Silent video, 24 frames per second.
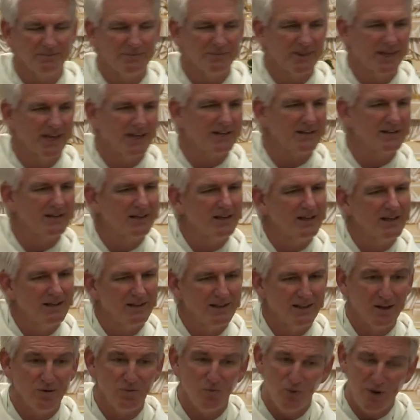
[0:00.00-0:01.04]

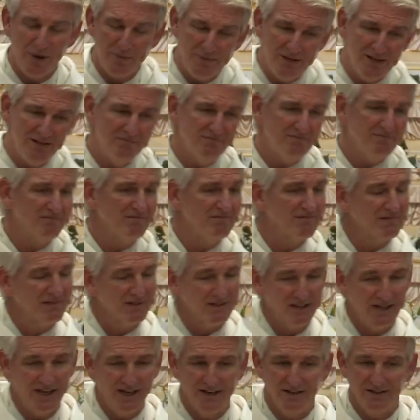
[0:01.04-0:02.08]
that women
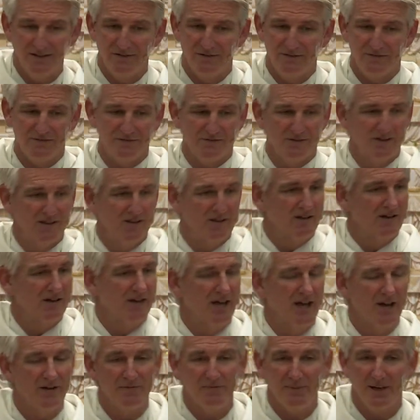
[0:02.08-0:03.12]
kind of
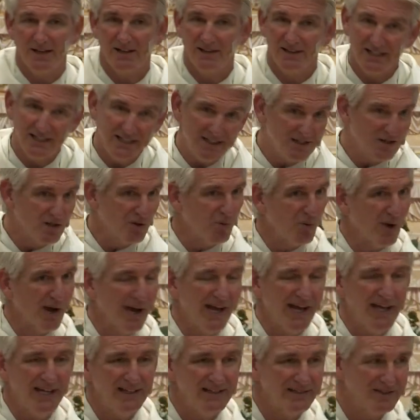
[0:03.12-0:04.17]
have been leading the
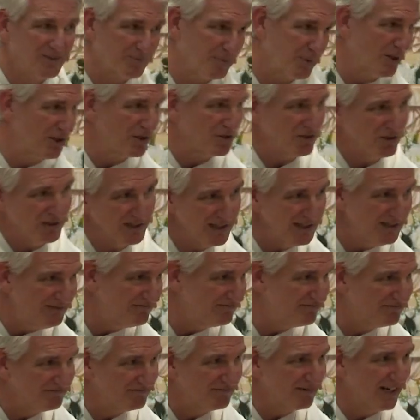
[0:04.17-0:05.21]
way spiritually,
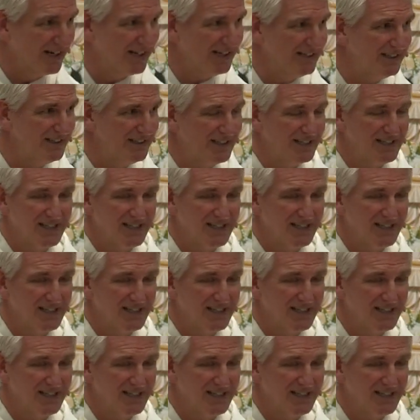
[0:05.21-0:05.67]
right?